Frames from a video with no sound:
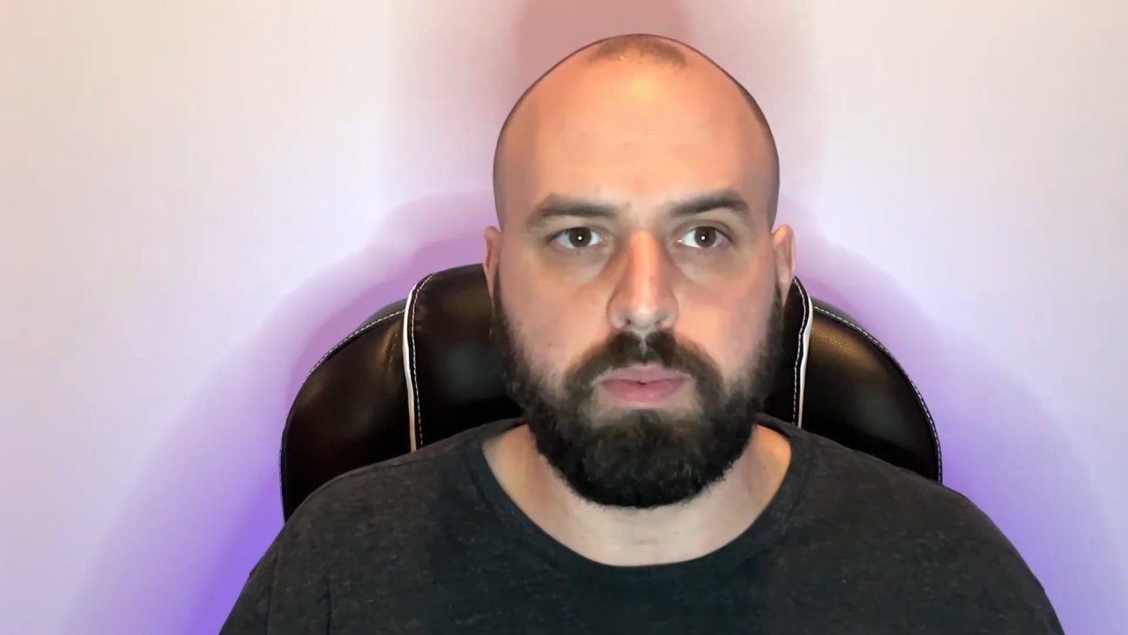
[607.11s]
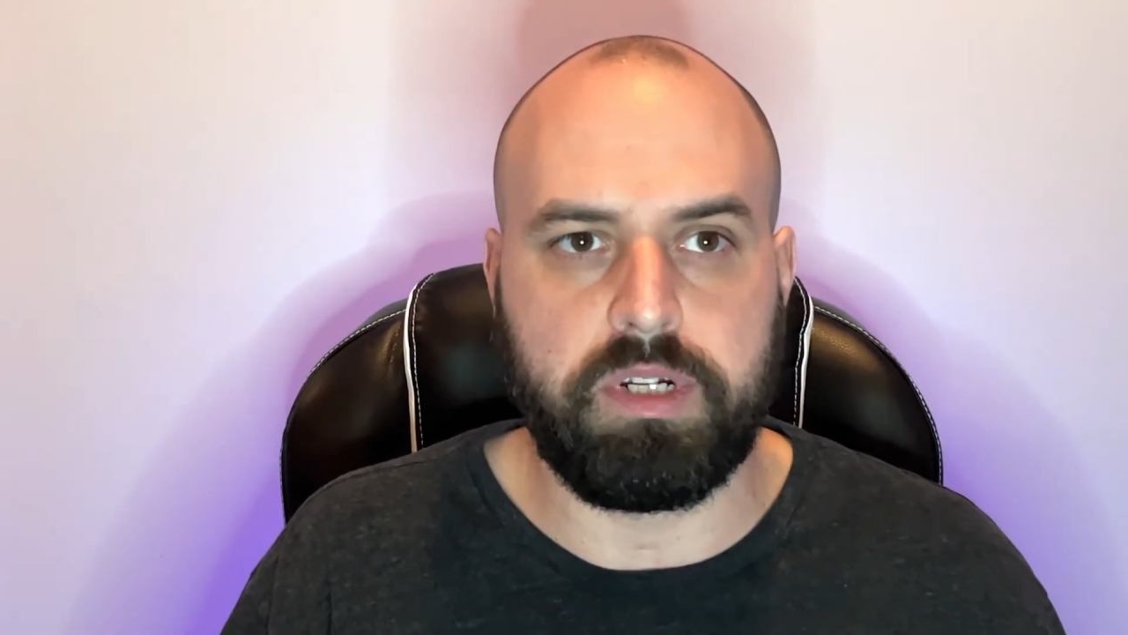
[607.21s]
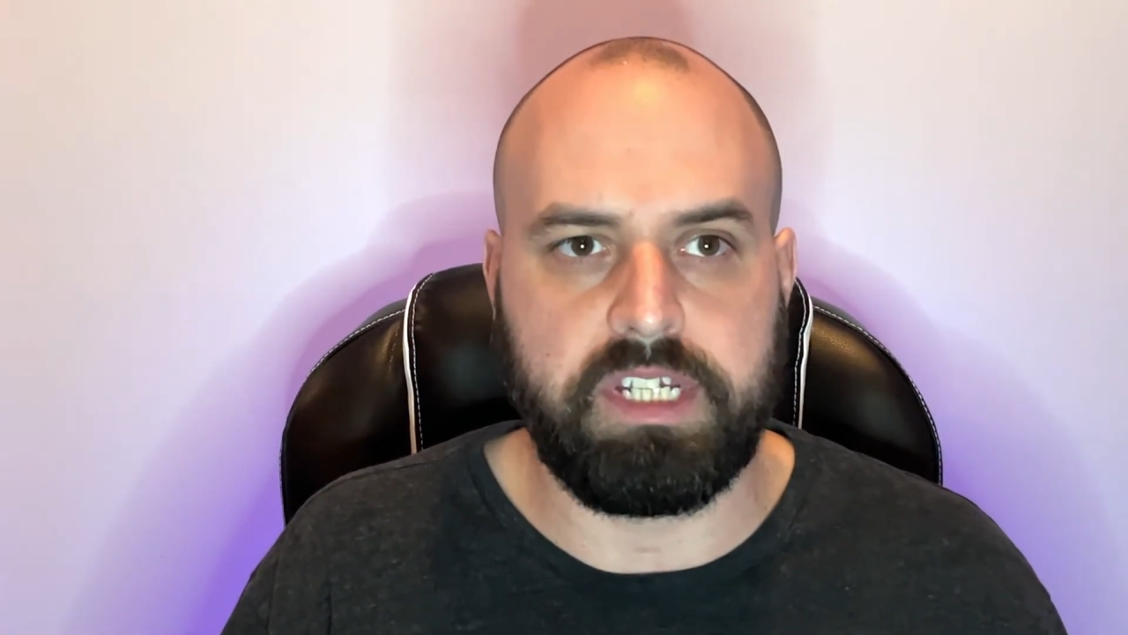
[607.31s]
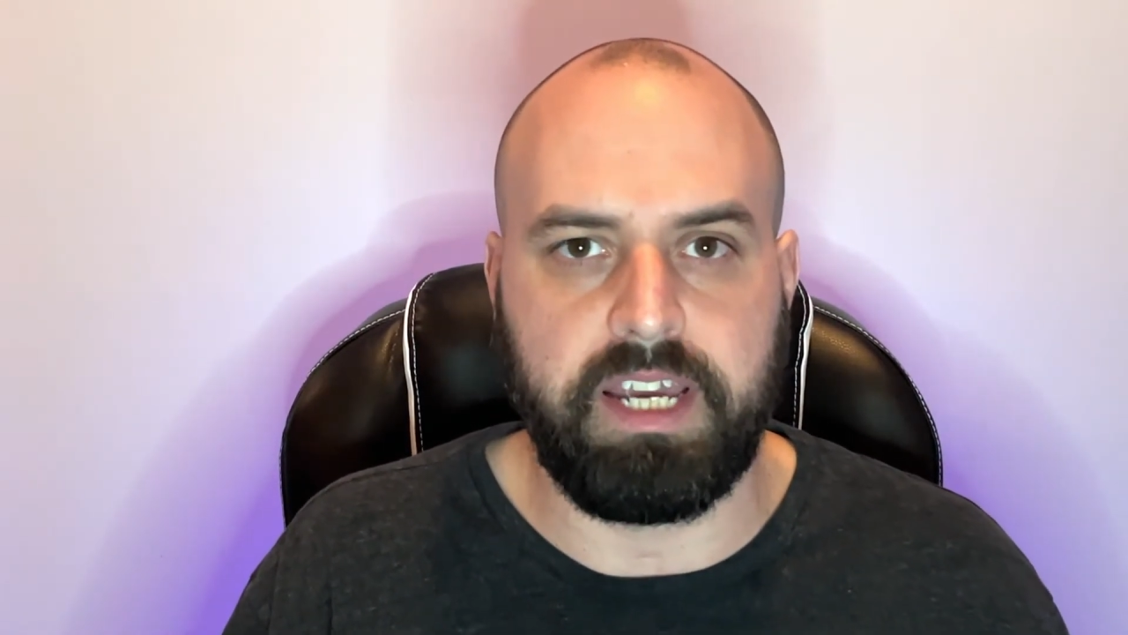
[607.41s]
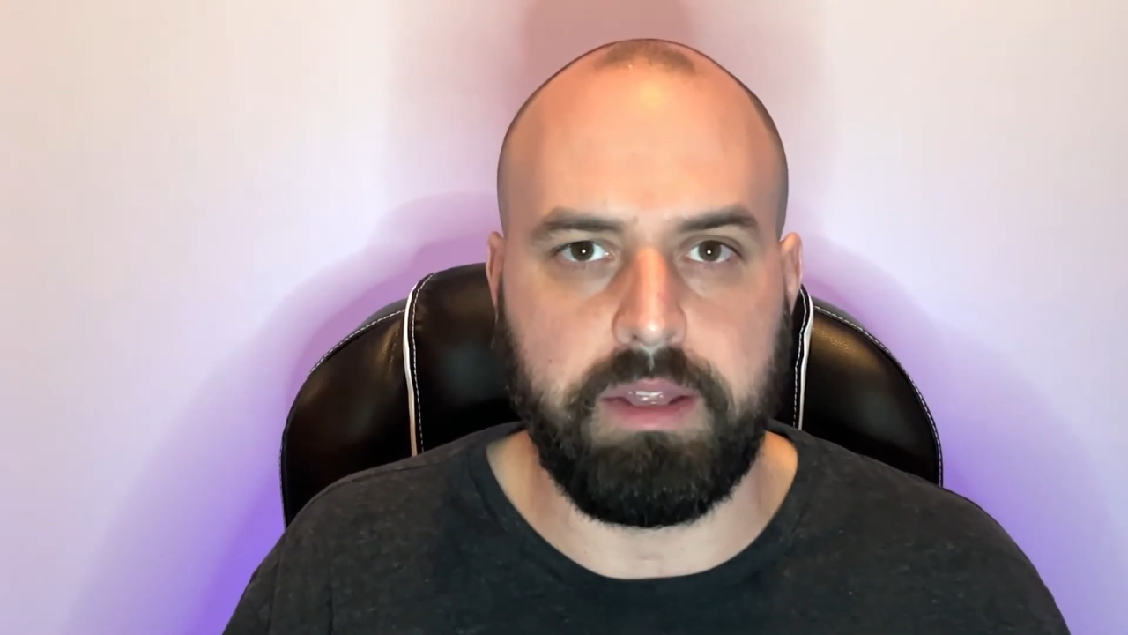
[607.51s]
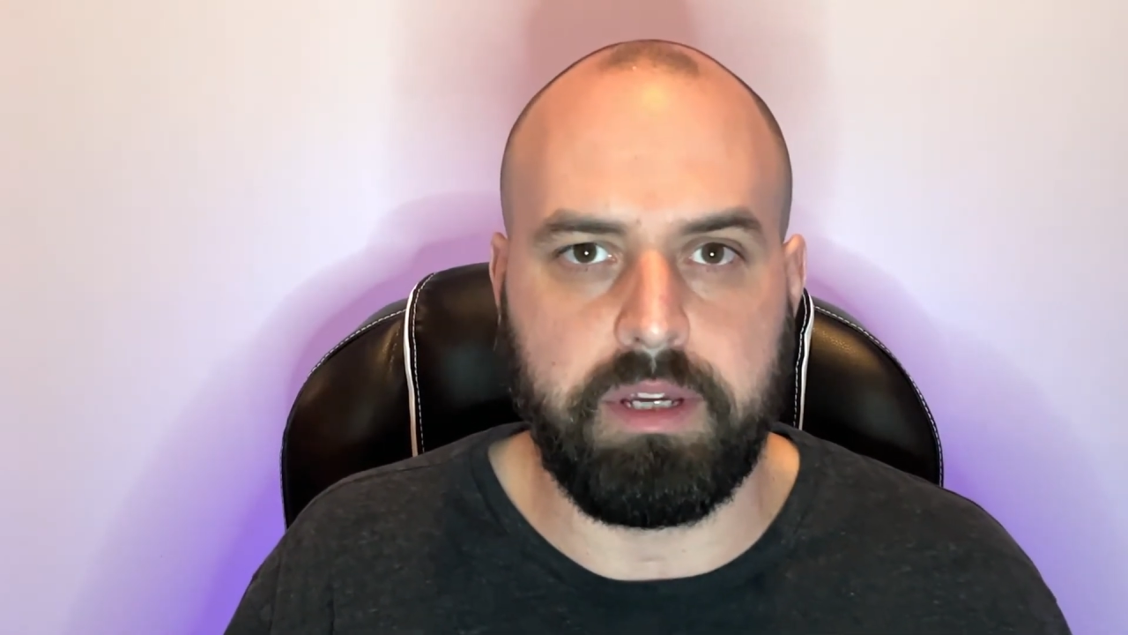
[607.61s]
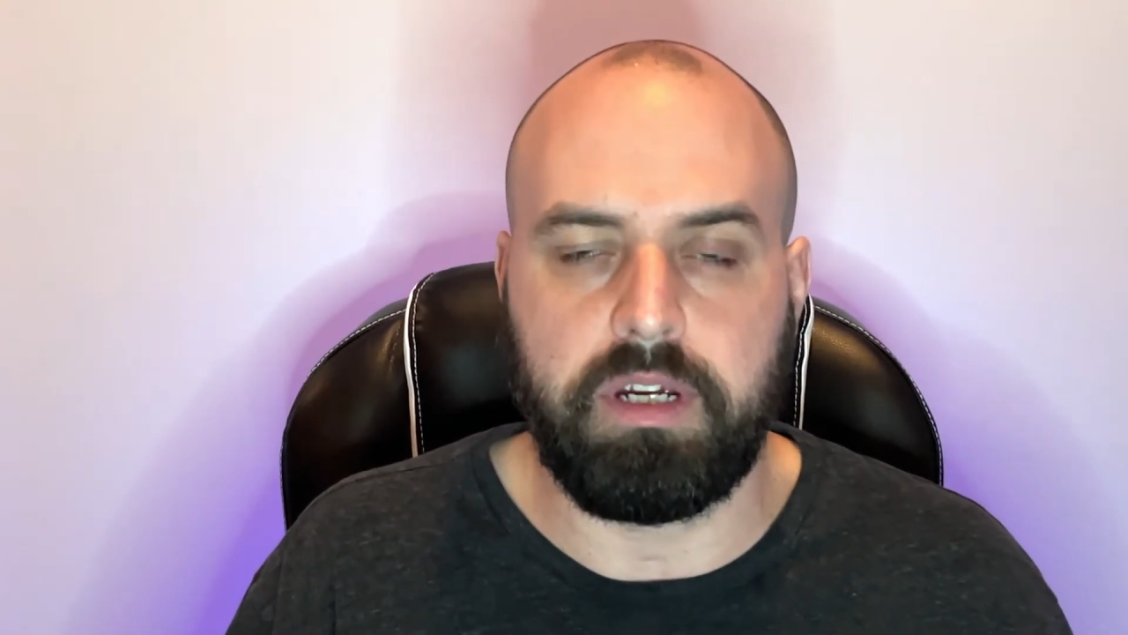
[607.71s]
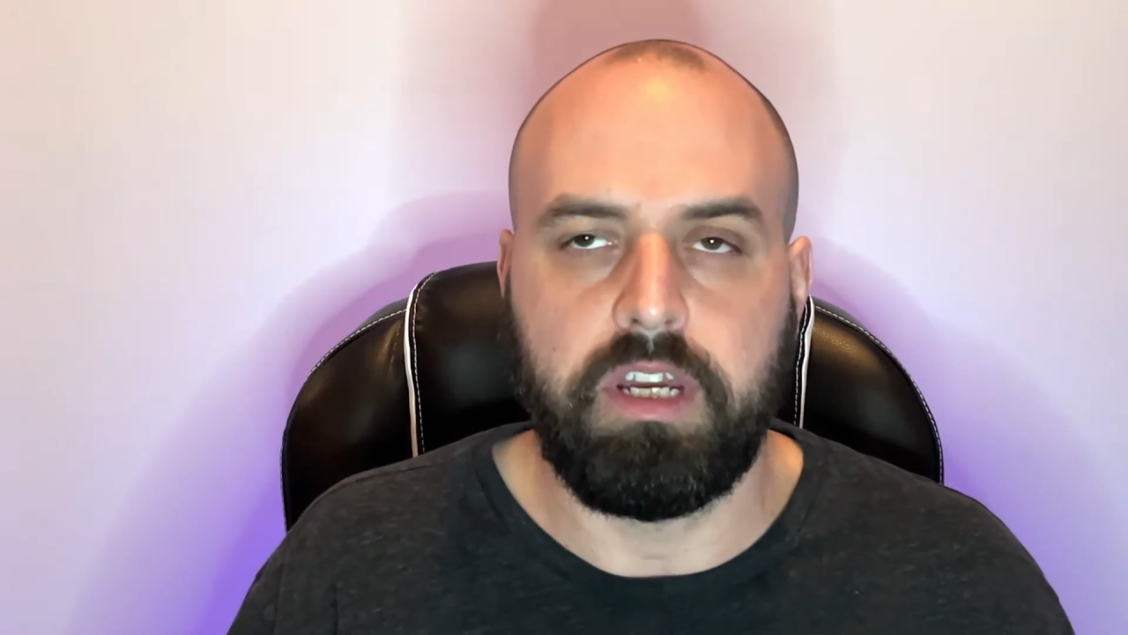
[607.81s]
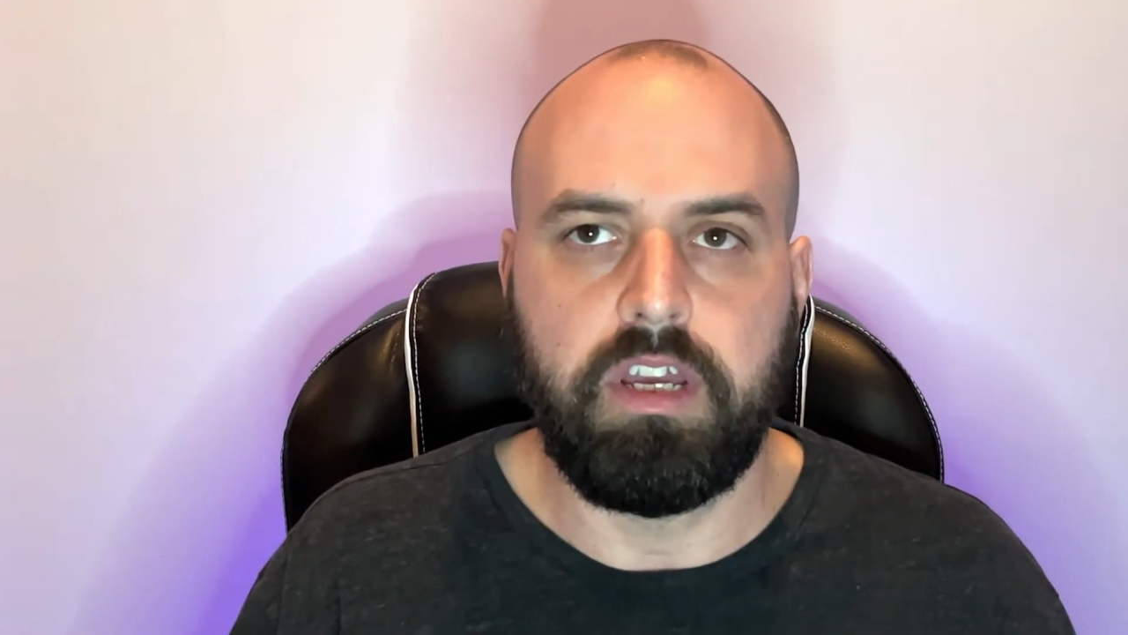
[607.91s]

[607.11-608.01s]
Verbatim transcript: put together.